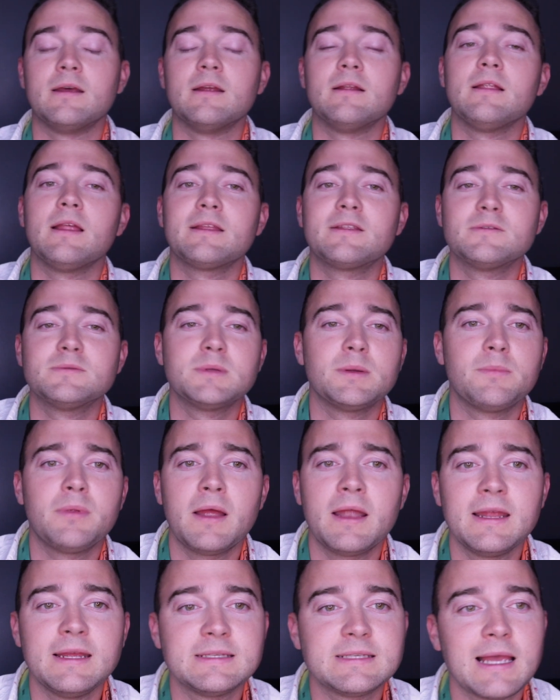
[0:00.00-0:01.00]
Like, there's been
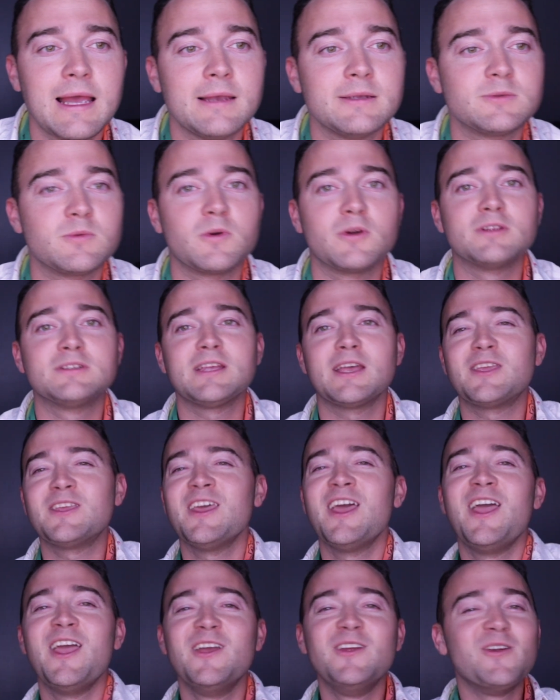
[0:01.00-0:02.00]
plenty of times where it's like,
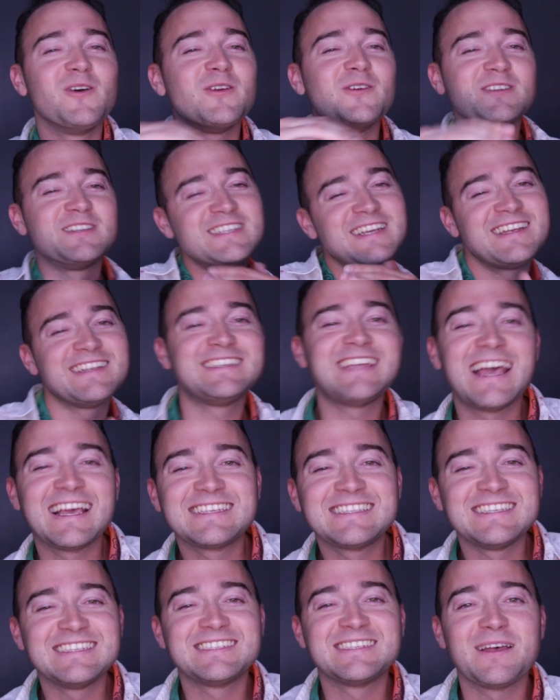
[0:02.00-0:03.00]
you know, you're
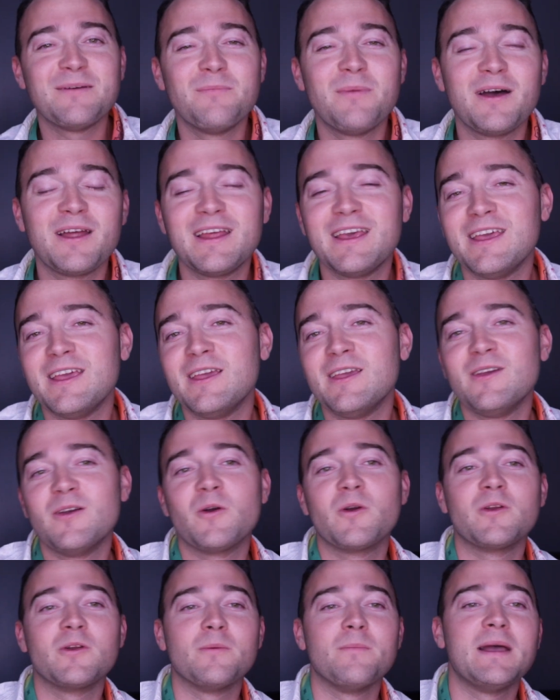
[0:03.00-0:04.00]
texting somebody
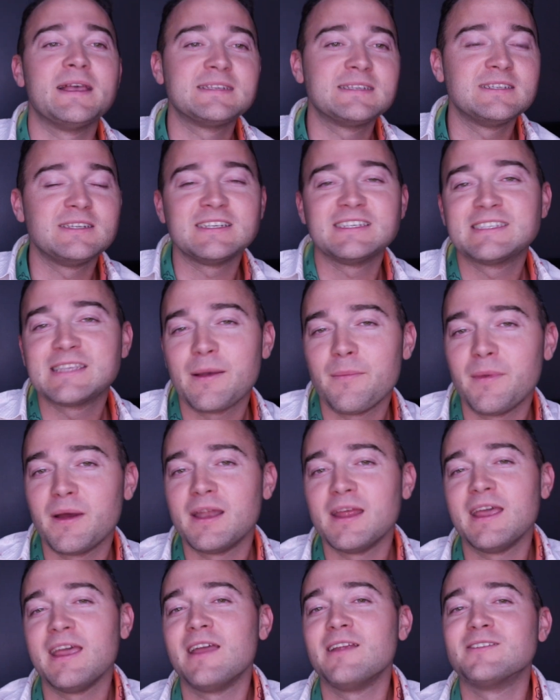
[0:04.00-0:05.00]
or you're messaging
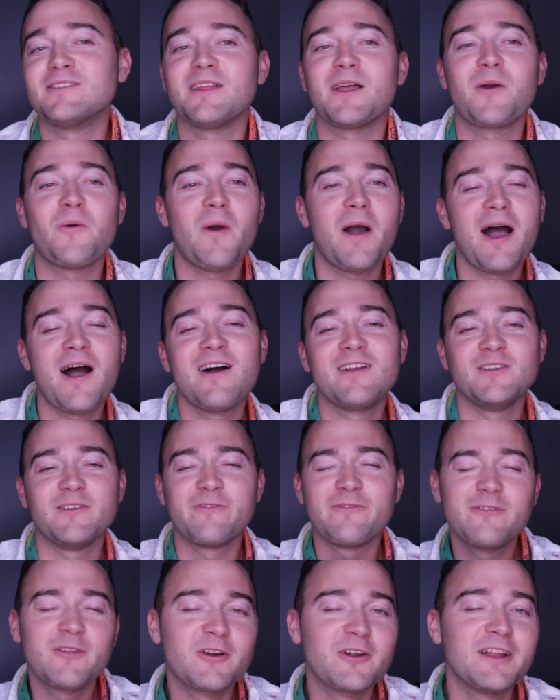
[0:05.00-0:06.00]
somebody and you're like, wow, and you're
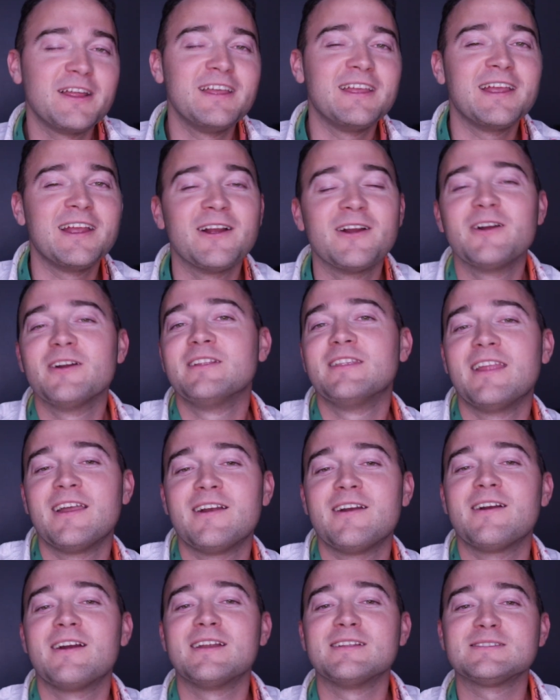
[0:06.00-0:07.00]
flirting here and
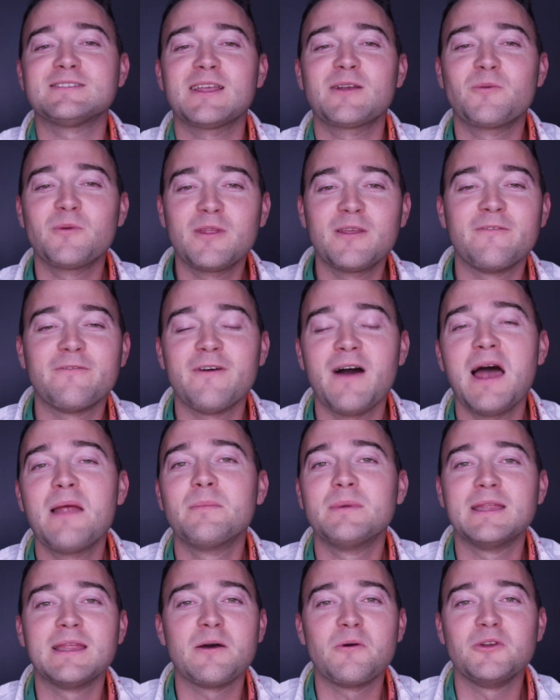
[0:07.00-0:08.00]
there, and it's like really fun.
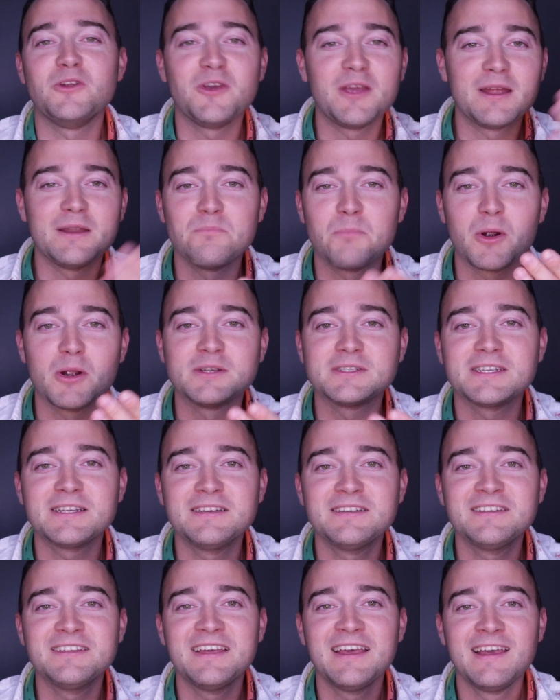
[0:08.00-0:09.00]
But then when you get in
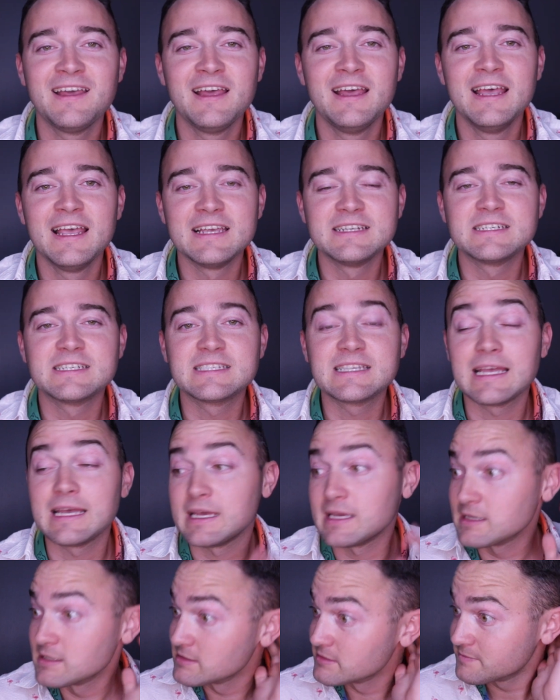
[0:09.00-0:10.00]
person, it's just
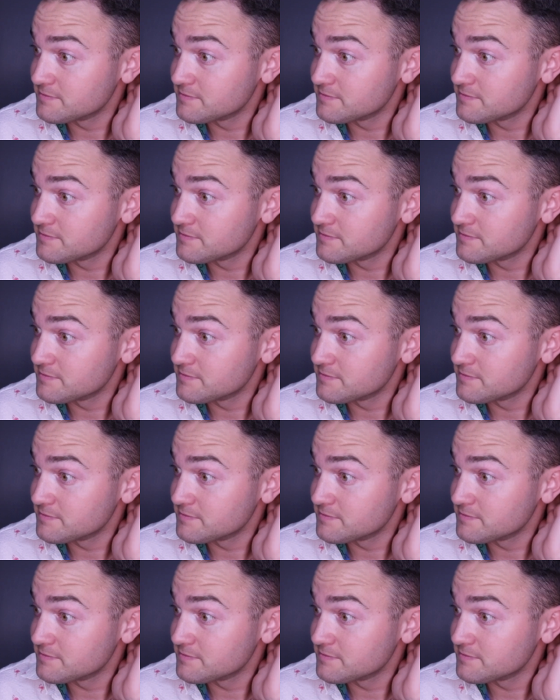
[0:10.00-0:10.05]
like,